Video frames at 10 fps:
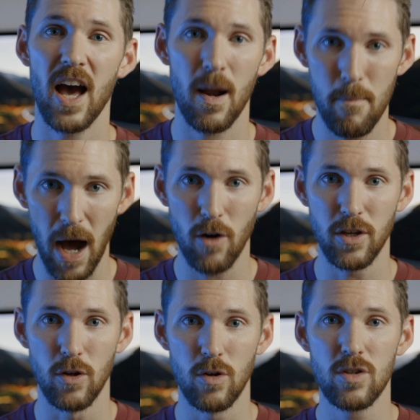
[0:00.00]
not about
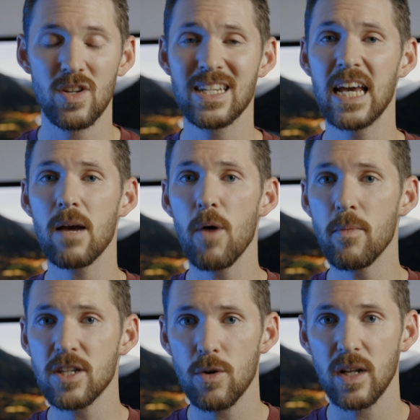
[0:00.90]
you. So take a
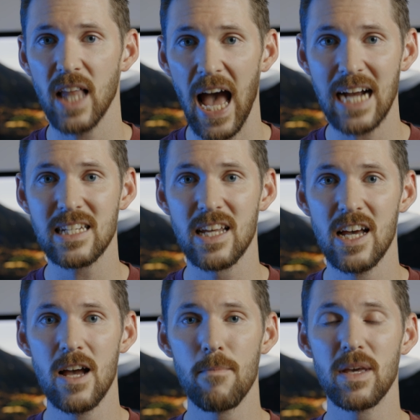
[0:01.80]
moment to relax
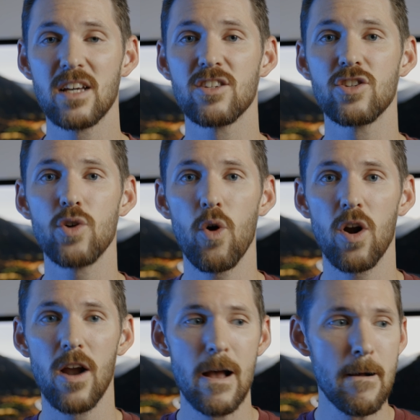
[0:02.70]
because
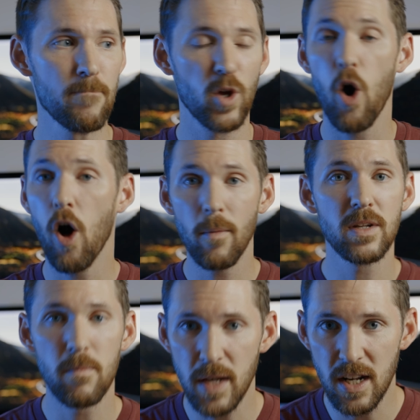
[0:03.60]
your calm
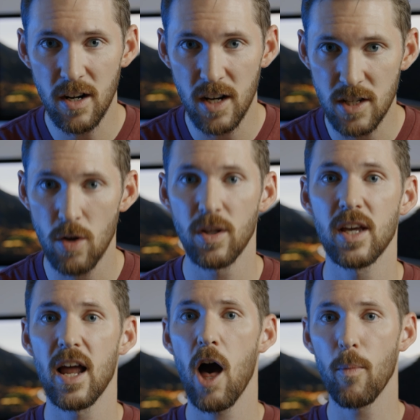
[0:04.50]
demeanor is only
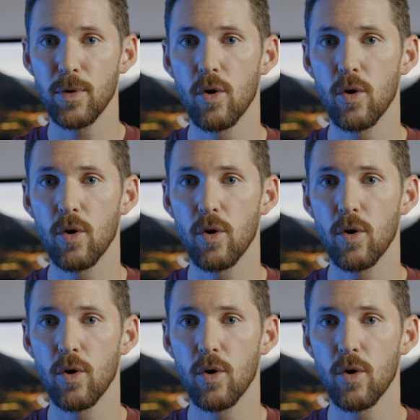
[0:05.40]
going to help